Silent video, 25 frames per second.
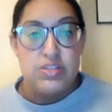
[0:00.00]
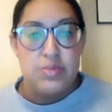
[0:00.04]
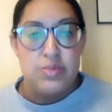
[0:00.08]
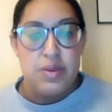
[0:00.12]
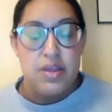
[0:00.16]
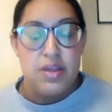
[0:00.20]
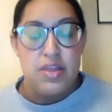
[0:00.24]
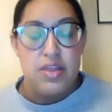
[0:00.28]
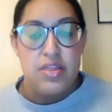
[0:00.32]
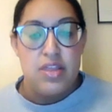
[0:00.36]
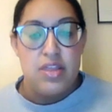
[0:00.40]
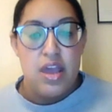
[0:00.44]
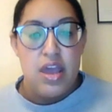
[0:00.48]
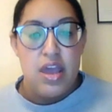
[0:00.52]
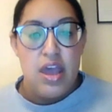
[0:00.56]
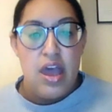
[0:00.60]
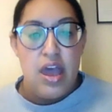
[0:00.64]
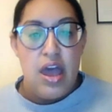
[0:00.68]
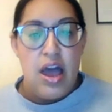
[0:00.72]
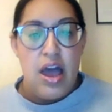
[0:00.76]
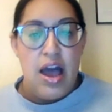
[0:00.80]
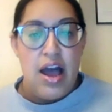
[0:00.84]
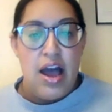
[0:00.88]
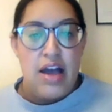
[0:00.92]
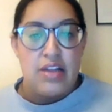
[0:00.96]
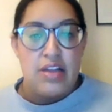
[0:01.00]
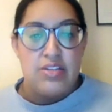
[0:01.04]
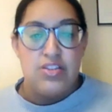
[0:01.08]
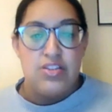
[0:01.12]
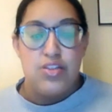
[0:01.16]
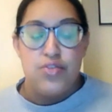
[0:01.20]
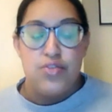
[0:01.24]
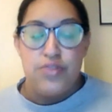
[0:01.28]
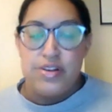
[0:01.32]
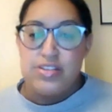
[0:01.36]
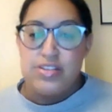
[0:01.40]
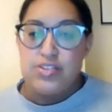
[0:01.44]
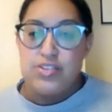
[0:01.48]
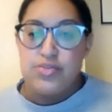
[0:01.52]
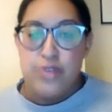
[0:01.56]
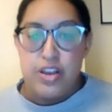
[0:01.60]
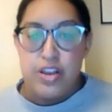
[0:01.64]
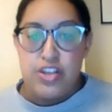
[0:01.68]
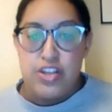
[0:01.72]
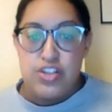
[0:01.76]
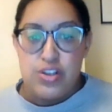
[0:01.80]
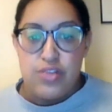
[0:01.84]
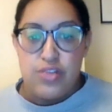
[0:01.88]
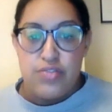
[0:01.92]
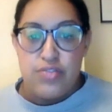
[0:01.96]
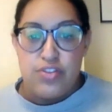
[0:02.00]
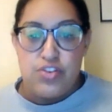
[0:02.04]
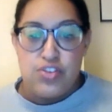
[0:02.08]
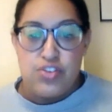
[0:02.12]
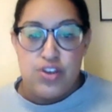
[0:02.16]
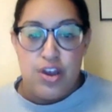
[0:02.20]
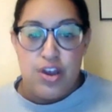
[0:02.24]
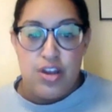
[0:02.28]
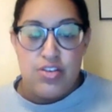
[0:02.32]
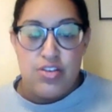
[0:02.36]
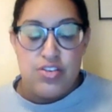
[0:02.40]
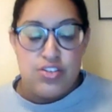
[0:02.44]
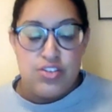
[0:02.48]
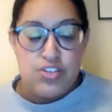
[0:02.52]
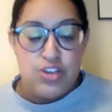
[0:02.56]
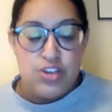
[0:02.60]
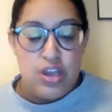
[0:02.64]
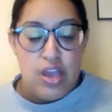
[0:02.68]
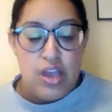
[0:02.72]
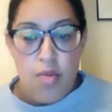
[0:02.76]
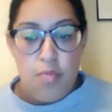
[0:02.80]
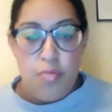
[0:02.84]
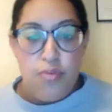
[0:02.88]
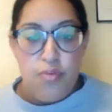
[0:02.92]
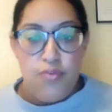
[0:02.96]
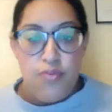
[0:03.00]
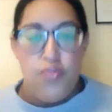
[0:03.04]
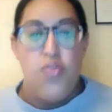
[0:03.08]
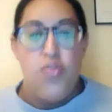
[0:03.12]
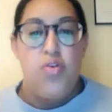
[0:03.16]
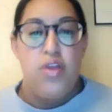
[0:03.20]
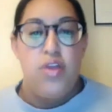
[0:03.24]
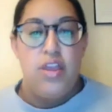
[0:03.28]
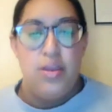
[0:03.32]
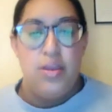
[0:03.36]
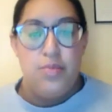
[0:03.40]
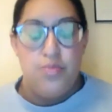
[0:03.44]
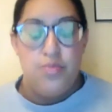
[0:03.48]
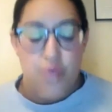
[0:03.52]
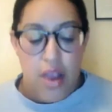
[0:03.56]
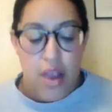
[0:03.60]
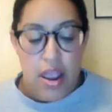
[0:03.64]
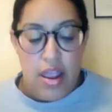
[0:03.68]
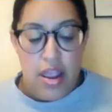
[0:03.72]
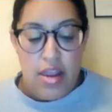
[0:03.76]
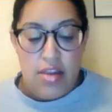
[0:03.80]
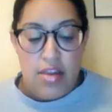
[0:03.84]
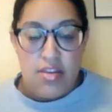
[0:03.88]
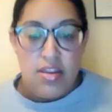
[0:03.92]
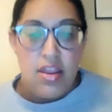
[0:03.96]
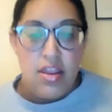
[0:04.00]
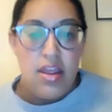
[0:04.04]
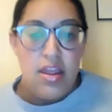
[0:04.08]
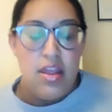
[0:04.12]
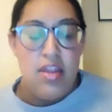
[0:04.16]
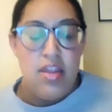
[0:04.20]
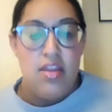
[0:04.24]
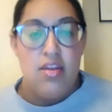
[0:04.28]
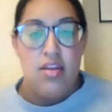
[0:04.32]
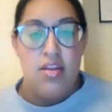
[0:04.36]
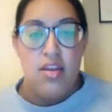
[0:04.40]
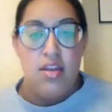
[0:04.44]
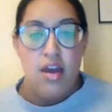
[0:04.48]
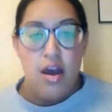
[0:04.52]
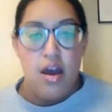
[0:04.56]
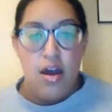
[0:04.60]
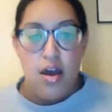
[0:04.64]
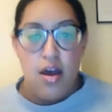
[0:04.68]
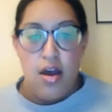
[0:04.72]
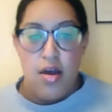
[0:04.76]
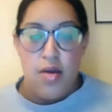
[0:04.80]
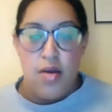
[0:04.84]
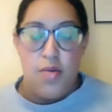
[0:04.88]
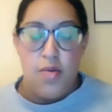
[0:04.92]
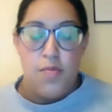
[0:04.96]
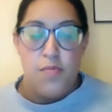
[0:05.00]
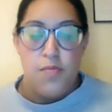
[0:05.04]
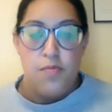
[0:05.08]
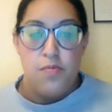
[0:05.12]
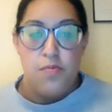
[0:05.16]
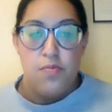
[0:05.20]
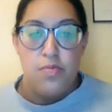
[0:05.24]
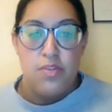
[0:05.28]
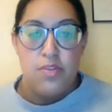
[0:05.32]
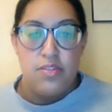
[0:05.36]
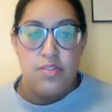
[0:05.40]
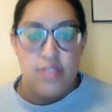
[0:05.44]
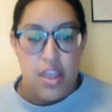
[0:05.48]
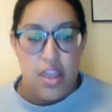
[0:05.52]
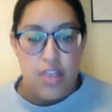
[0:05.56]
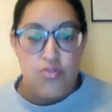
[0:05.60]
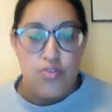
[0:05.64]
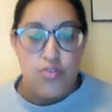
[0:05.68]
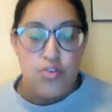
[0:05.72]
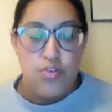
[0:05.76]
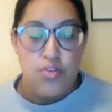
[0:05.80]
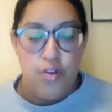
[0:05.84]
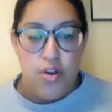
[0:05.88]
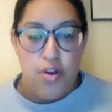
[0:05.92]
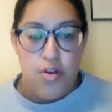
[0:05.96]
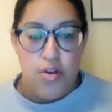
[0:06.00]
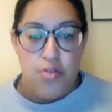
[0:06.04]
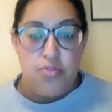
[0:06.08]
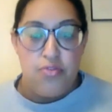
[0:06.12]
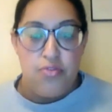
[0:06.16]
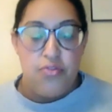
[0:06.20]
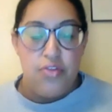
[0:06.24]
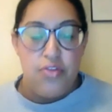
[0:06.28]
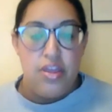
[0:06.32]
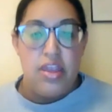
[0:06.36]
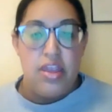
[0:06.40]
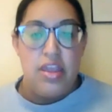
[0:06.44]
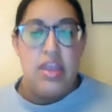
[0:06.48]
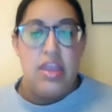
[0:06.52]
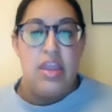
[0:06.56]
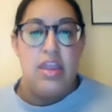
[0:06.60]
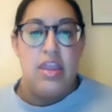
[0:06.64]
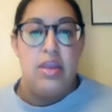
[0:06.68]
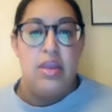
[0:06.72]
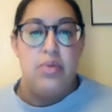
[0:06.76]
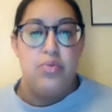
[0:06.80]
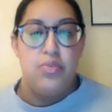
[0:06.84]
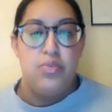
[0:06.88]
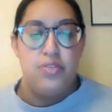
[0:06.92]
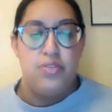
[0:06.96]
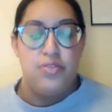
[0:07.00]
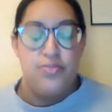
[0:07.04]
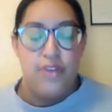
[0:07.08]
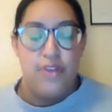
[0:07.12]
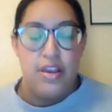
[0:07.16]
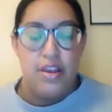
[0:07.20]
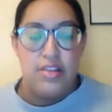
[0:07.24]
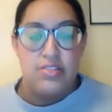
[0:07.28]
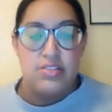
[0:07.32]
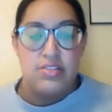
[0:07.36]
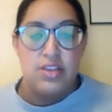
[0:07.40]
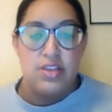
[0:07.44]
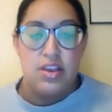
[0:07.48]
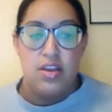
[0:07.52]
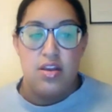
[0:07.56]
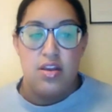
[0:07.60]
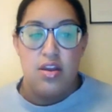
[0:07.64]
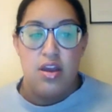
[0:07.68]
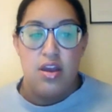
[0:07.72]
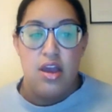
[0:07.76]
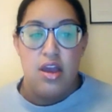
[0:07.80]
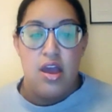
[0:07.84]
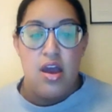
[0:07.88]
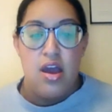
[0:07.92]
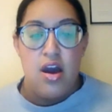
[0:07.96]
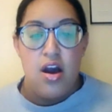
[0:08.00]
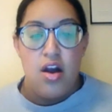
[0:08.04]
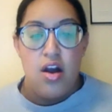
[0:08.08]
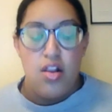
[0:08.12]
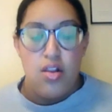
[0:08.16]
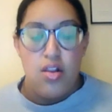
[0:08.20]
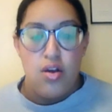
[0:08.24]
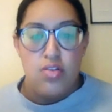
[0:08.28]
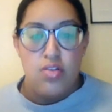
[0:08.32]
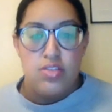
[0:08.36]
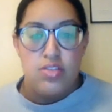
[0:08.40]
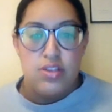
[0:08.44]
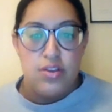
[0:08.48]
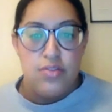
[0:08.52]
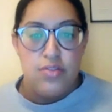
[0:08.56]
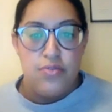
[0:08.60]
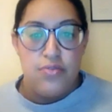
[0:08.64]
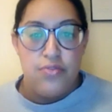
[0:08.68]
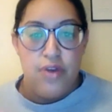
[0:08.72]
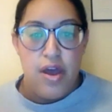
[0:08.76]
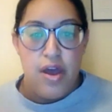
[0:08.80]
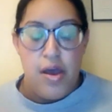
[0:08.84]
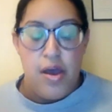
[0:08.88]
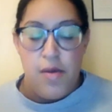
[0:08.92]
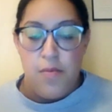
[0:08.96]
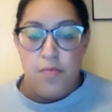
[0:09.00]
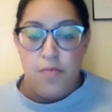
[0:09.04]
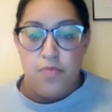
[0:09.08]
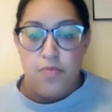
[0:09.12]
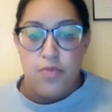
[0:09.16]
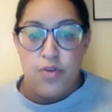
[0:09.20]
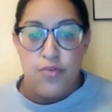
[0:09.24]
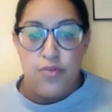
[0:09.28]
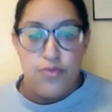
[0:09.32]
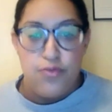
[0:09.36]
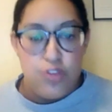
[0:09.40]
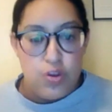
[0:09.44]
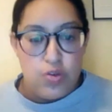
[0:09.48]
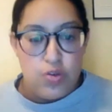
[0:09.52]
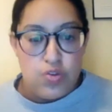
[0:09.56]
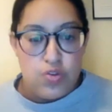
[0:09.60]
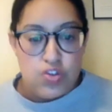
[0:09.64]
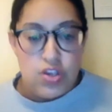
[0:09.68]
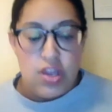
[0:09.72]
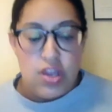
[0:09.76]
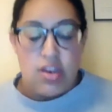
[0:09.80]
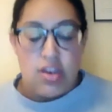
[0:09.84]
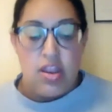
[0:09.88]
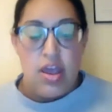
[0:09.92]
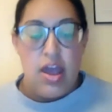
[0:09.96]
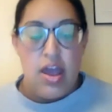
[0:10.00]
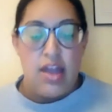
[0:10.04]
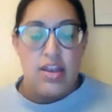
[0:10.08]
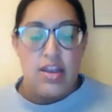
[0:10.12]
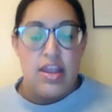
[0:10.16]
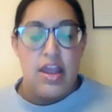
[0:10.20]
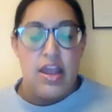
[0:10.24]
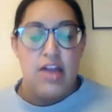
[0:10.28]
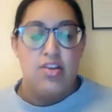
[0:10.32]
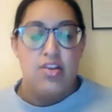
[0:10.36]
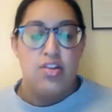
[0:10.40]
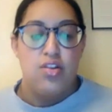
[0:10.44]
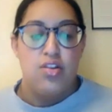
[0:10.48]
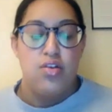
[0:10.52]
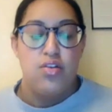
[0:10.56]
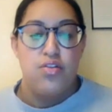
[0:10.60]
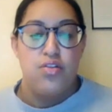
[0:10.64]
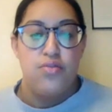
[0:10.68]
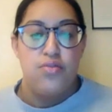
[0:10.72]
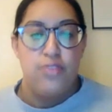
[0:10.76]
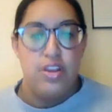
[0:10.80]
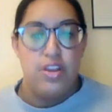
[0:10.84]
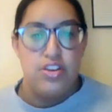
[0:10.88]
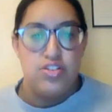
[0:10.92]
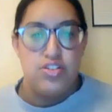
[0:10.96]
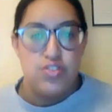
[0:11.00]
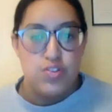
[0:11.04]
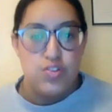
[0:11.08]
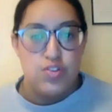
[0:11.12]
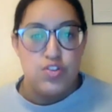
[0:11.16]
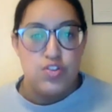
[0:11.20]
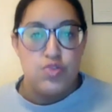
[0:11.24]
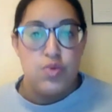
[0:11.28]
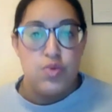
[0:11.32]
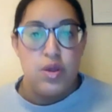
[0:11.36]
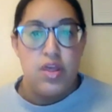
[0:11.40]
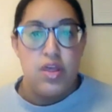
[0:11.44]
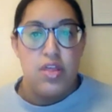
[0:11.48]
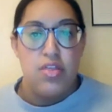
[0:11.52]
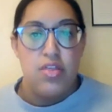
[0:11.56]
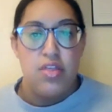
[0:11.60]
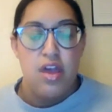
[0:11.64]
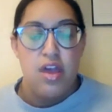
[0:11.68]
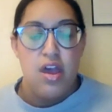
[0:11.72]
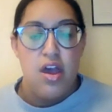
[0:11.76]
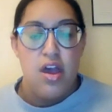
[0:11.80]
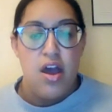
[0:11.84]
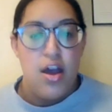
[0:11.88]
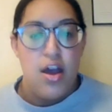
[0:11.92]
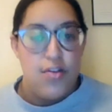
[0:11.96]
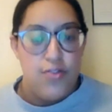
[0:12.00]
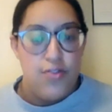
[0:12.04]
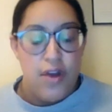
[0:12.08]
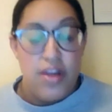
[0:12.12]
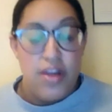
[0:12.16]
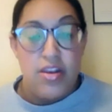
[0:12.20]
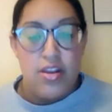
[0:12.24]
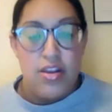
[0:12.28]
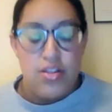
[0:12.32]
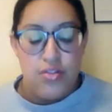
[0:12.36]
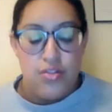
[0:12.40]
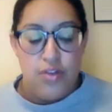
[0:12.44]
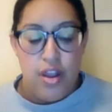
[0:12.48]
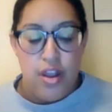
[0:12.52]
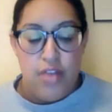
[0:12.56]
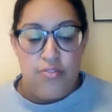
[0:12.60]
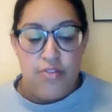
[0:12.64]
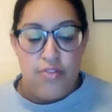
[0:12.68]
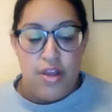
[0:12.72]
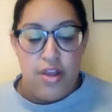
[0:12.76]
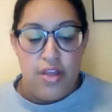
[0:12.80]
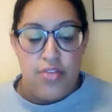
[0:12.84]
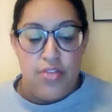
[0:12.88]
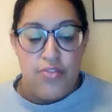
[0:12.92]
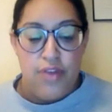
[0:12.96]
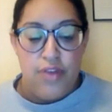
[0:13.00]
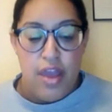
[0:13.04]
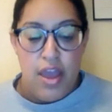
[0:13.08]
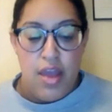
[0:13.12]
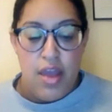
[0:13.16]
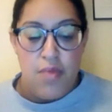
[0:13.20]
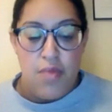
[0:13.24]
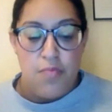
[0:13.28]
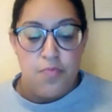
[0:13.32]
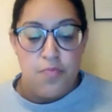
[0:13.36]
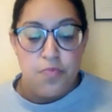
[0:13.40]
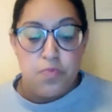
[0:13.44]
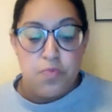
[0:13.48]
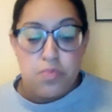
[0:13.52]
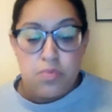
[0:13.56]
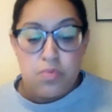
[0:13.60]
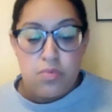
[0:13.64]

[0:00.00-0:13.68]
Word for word: Smith and the restoration of the church. Before he prayed in um, the sacred grove, he was facing a lot of um, confusion and he had a lot of issues with finding the right faith for him.